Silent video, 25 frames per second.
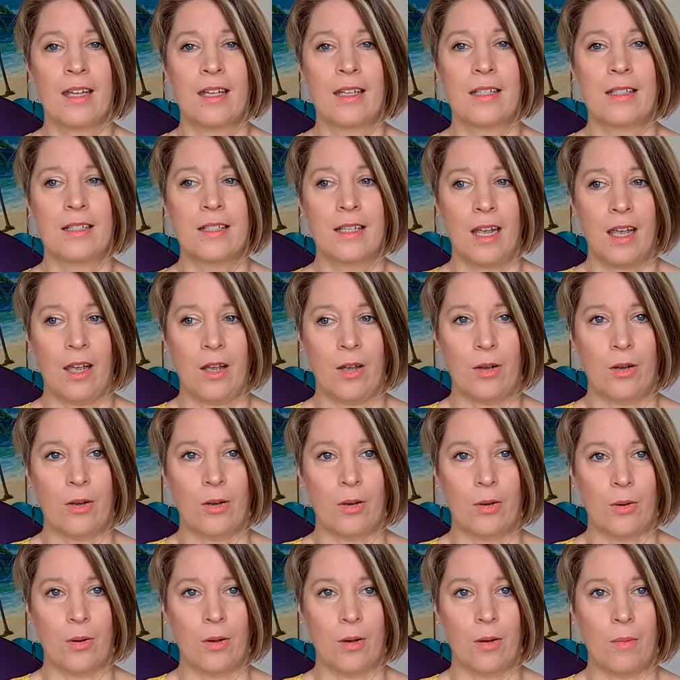So
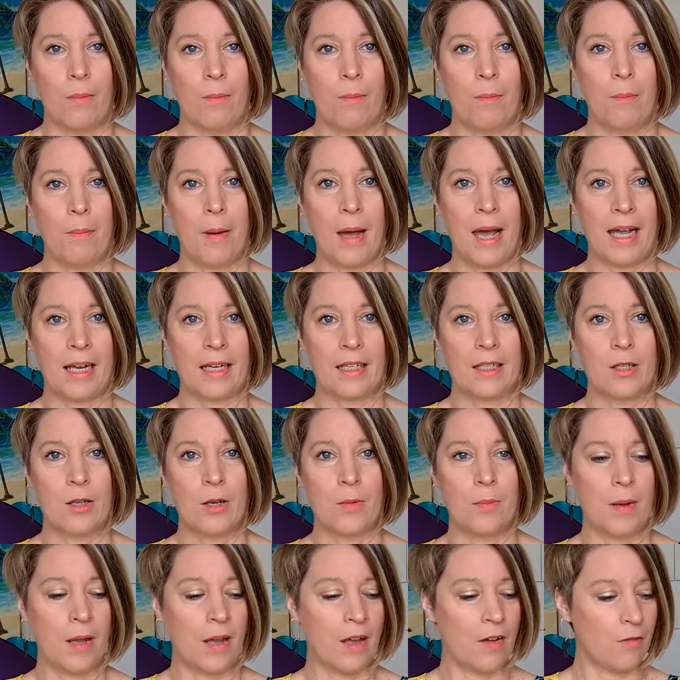back to
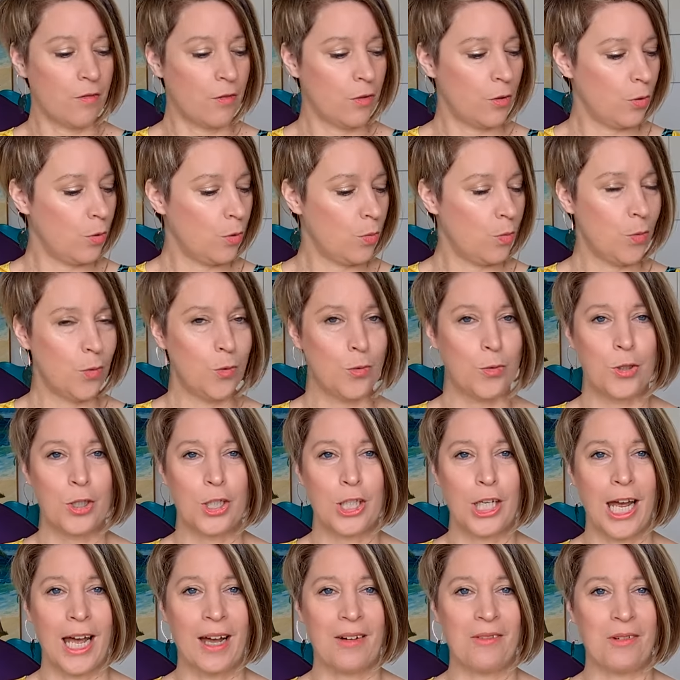a bit of normal
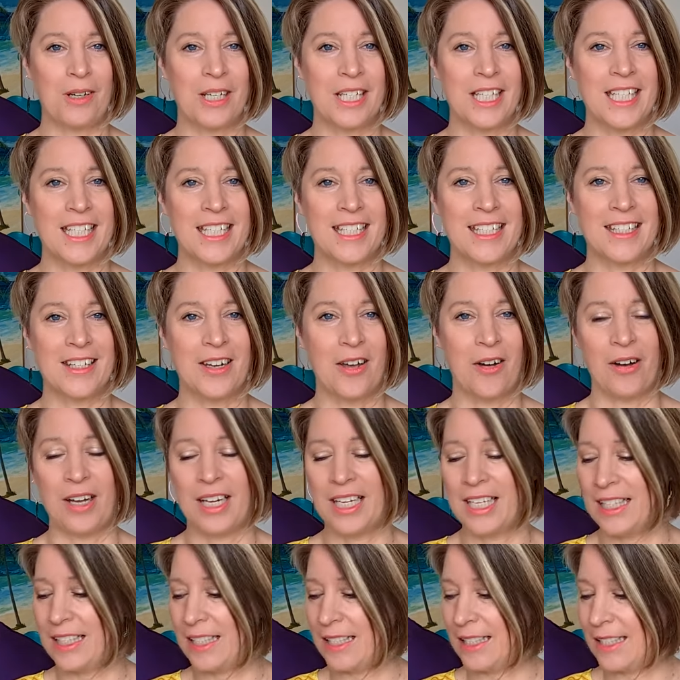chat, which is nice,